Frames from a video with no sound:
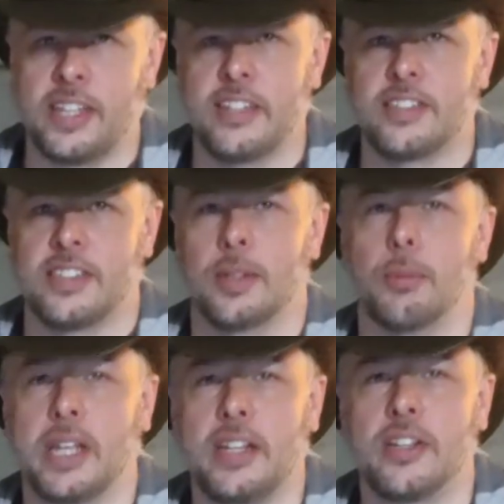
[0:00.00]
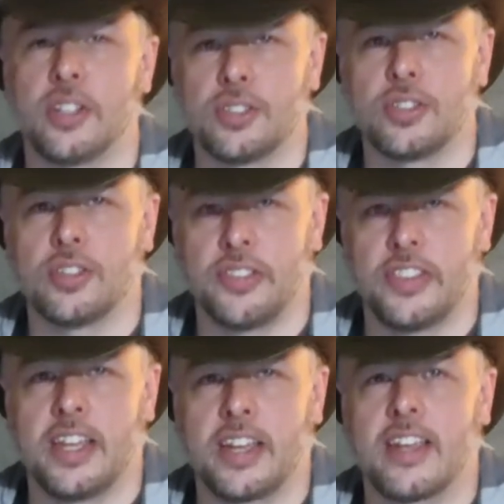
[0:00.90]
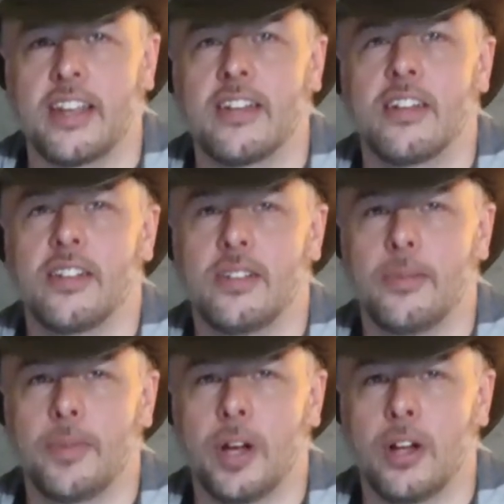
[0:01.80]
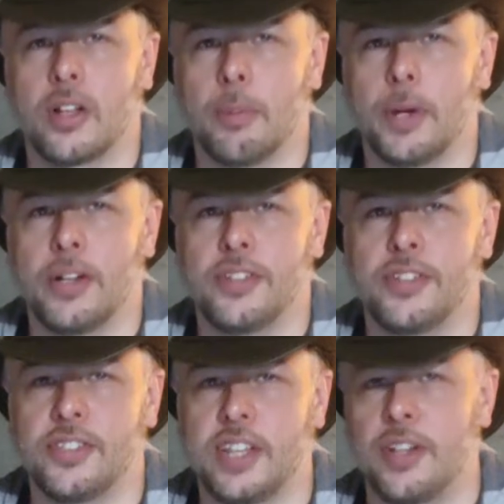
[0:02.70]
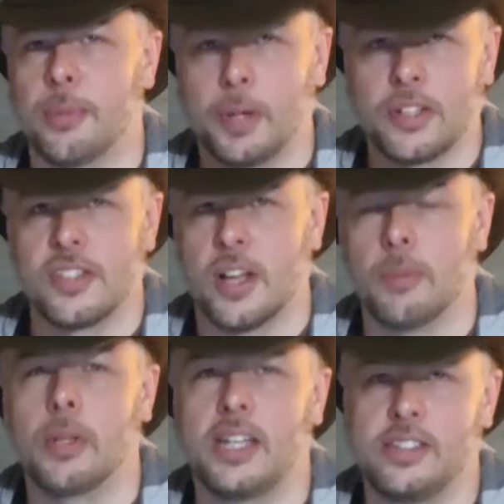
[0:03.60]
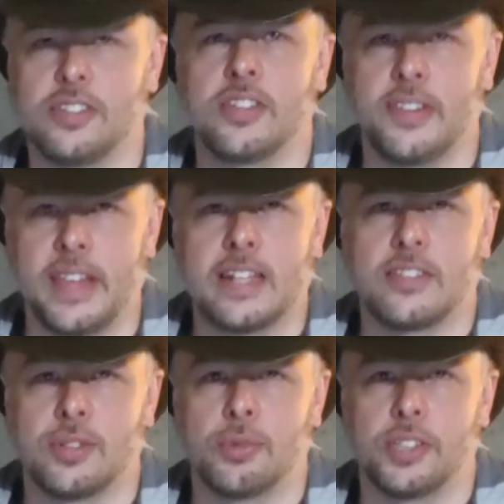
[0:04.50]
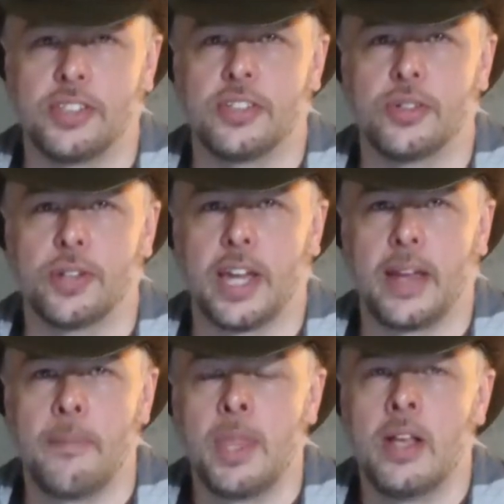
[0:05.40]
these and the blade looks thick compared to, say, your buck saw blades, that's the reason. Okay?